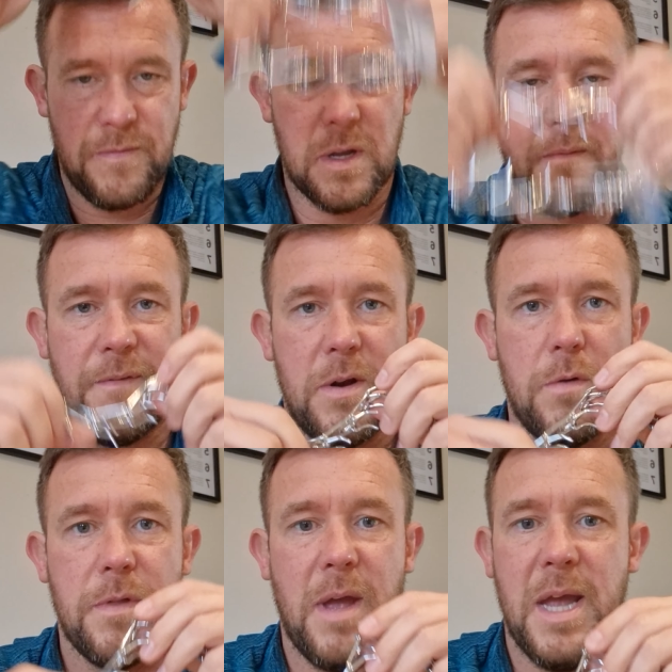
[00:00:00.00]
If you can fit it
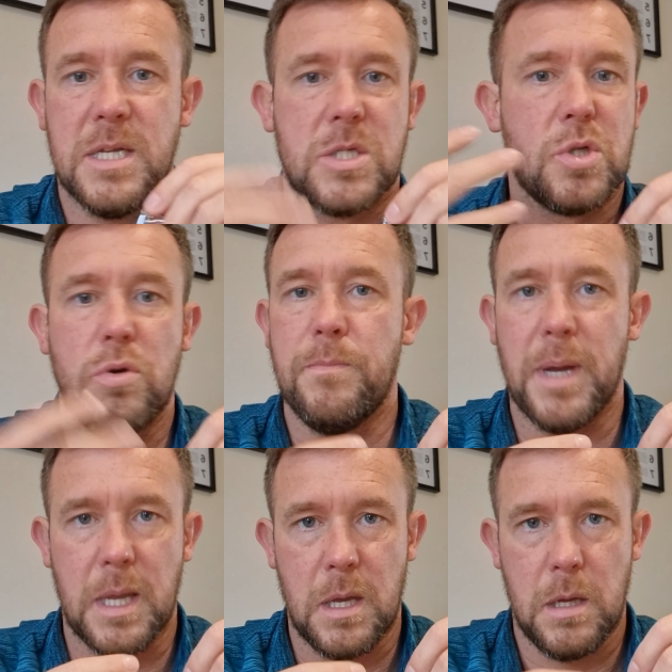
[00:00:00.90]
over the head, it's too
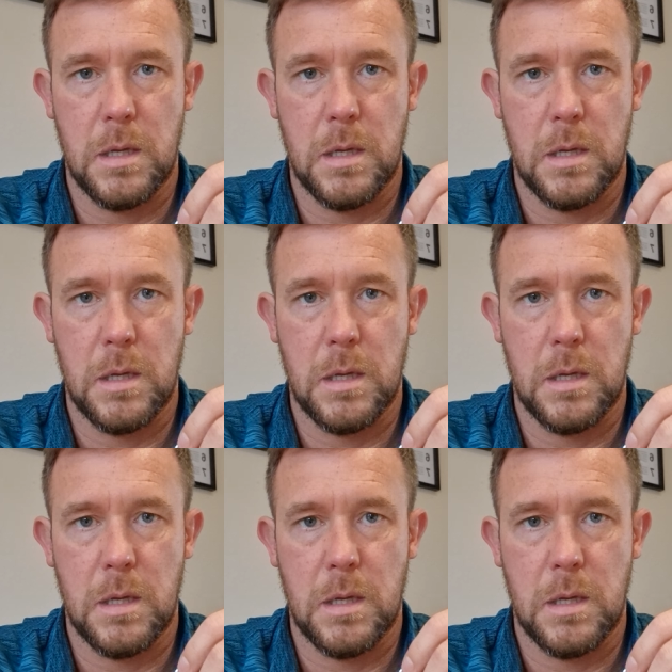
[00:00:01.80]
big.